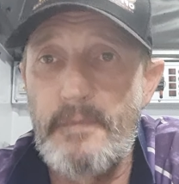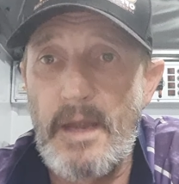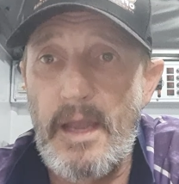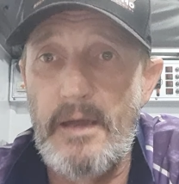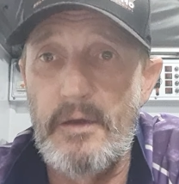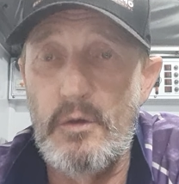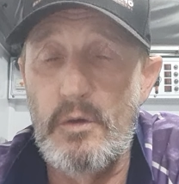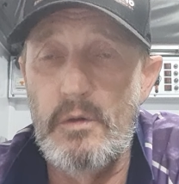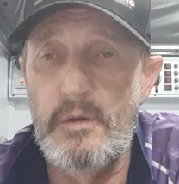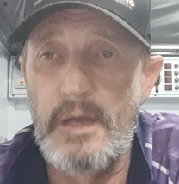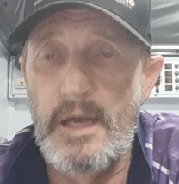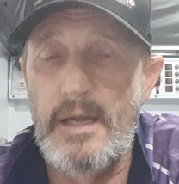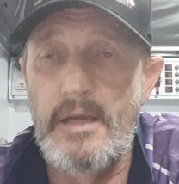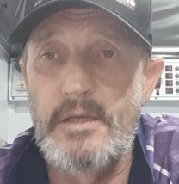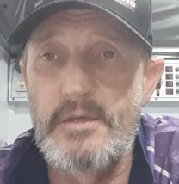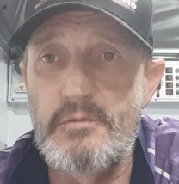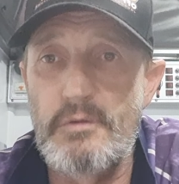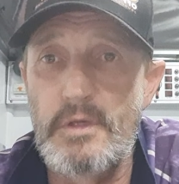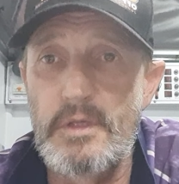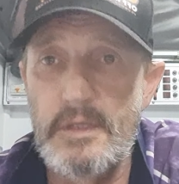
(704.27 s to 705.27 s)
and all that.
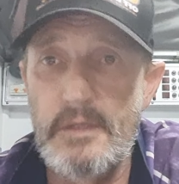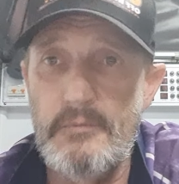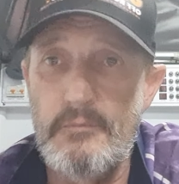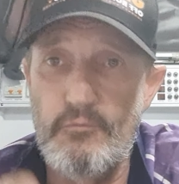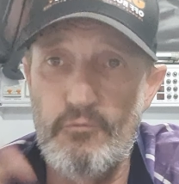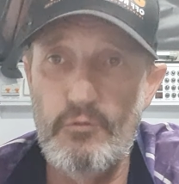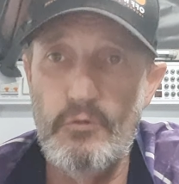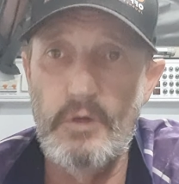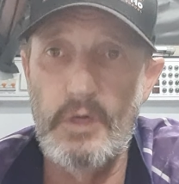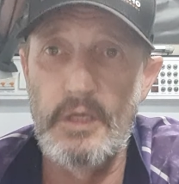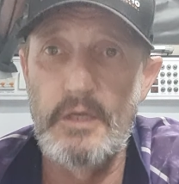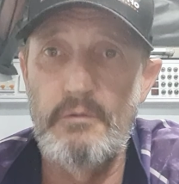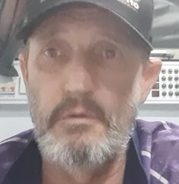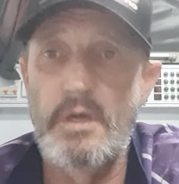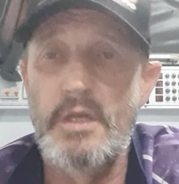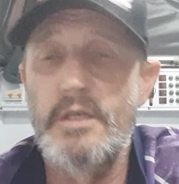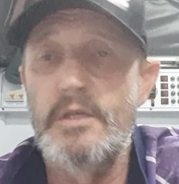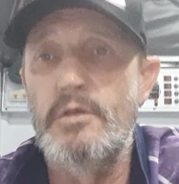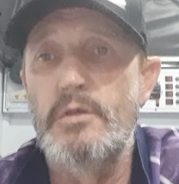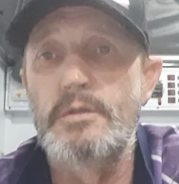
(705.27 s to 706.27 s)
It's really
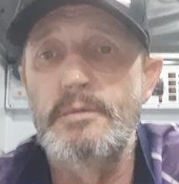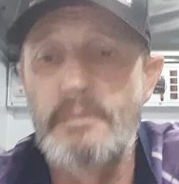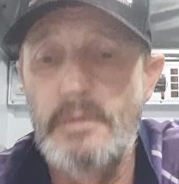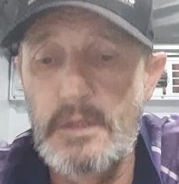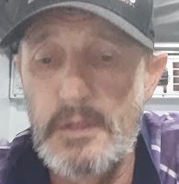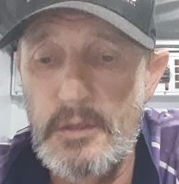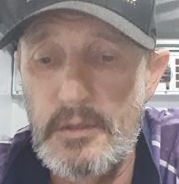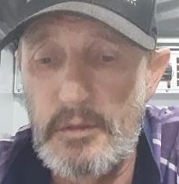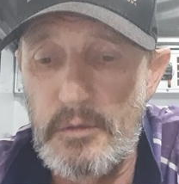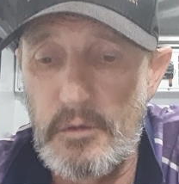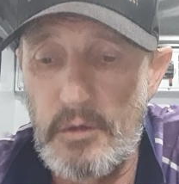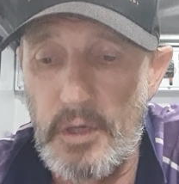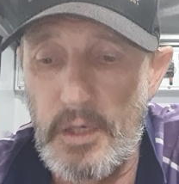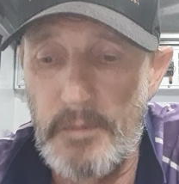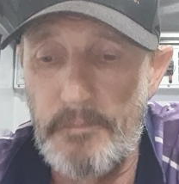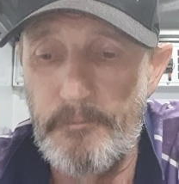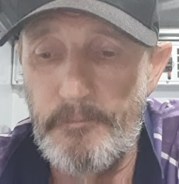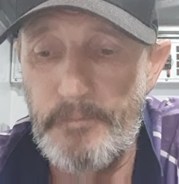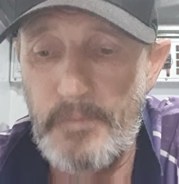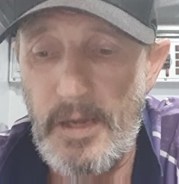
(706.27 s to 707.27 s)
good, right?